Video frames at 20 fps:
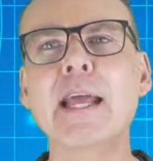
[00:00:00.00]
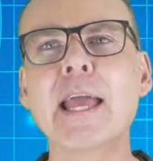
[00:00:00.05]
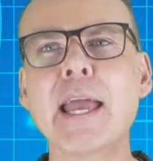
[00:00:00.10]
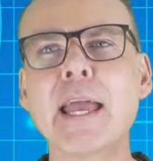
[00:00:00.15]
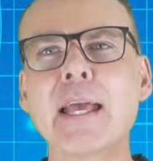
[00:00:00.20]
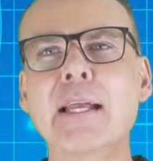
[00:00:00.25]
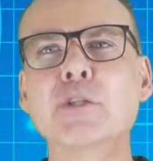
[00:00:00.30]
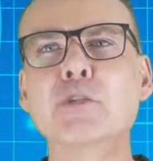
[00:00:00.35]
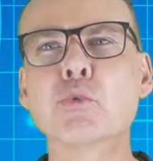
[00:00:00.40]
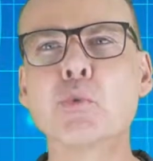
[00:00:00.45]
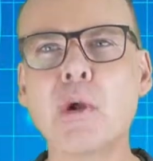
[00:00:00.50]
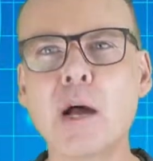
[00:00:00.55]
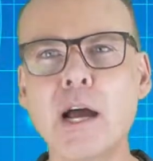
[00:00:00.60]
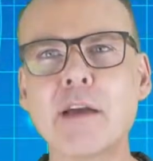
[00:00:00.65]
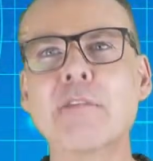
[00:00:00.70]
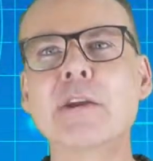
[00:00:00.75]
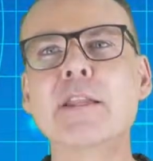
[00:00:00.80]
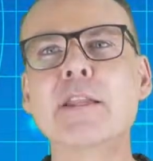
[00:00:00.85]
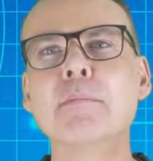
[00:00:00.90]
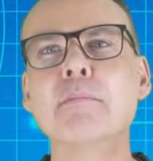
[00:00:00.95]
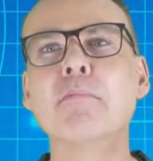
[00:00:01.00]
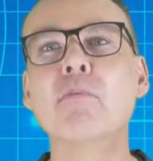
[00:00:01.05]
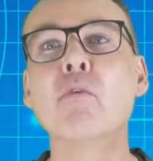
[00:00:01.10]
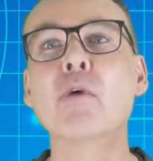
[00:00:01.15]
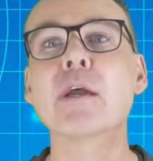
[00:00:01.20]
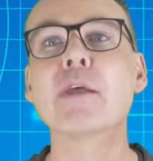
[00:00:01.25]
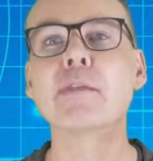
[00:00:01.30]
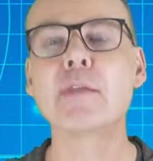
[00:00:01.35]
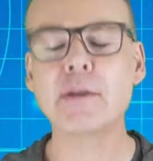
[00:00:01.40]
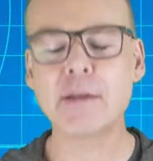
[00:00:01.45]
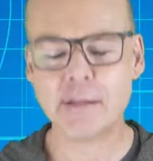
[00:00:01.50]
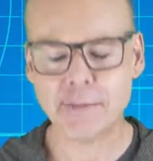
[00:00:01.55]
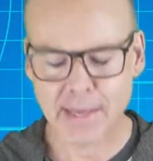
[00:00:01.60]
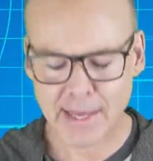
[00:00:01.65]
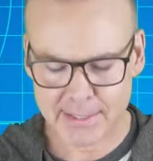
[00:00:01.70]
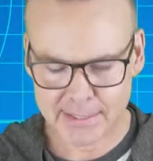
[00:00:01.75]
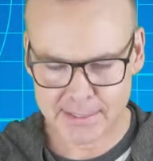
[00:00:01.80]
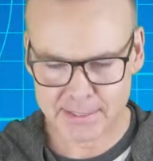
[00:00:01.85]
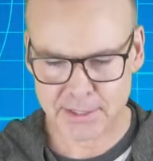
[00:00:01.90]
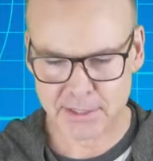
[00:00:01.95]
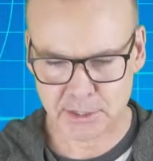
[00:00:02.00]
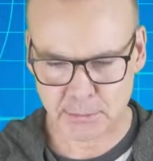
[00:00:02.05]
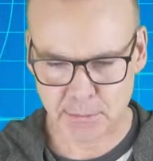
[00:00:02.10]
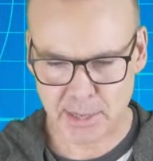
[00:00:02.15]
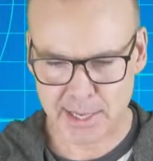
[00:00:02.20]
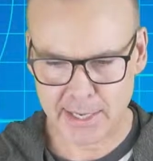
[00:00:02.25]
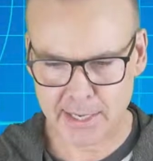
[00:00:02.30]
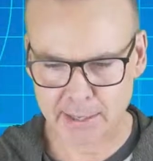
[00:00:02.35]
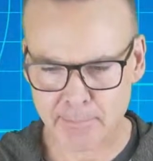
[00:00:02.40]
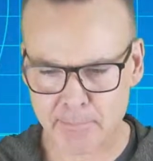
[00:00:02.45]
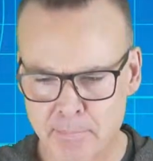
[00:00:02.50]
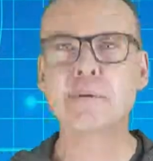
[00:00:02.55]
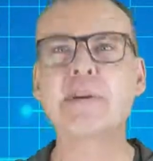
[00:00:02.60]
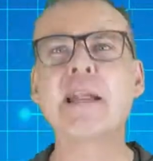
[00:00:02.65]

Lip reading: and driving them in that decision making.